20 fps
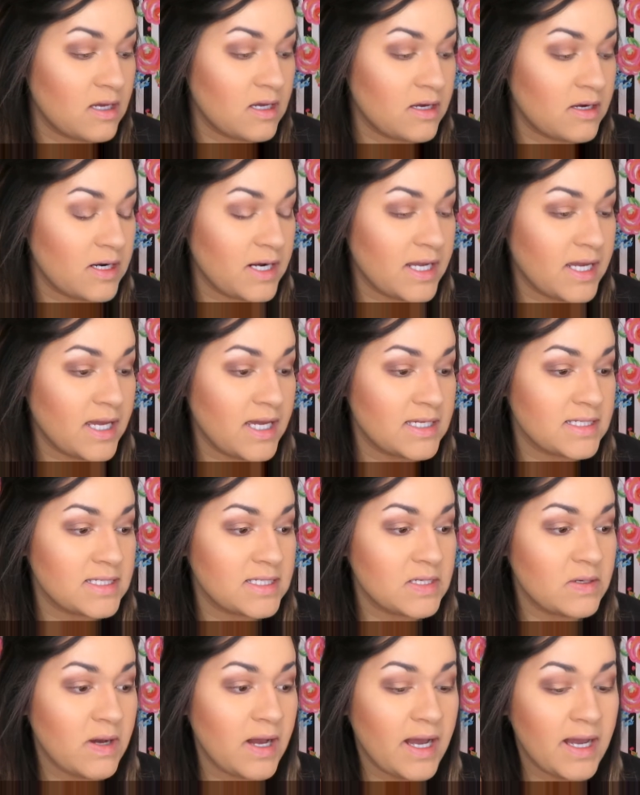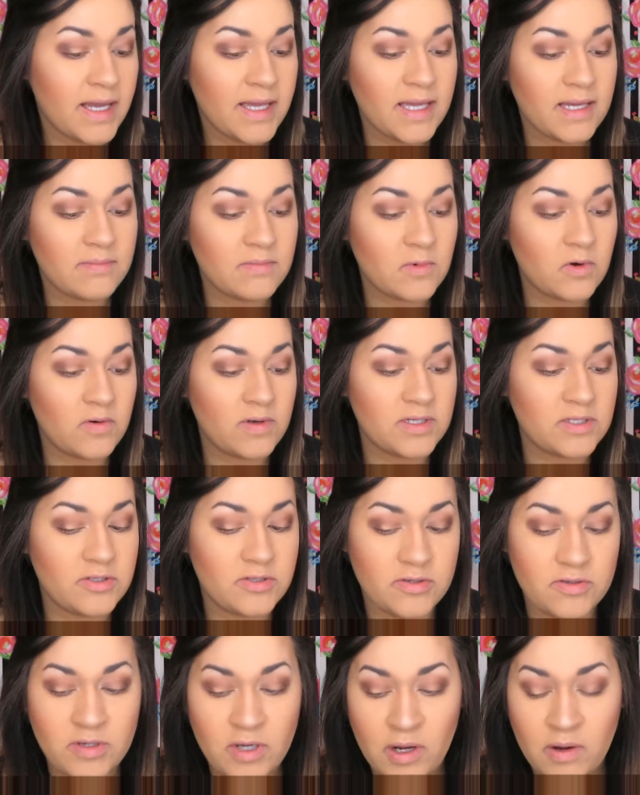Alright guys, so I am going
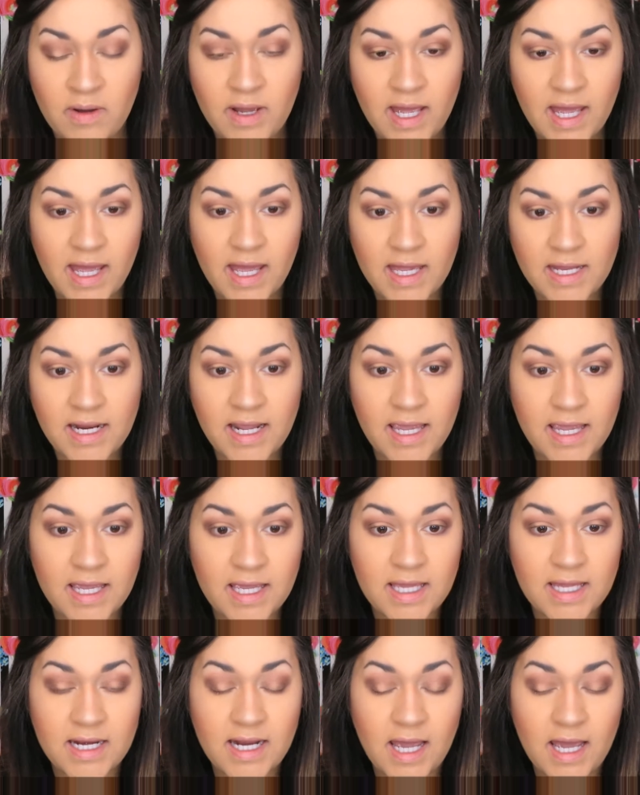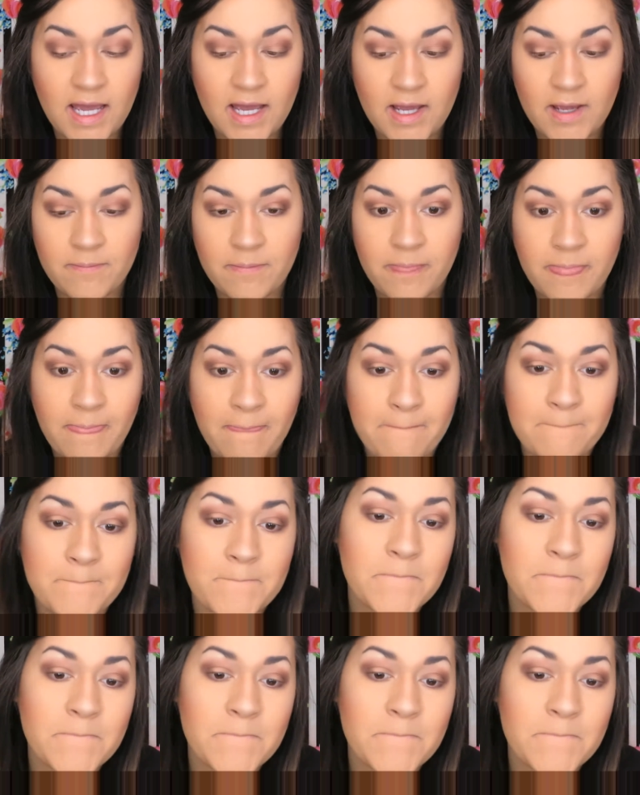to go ahead and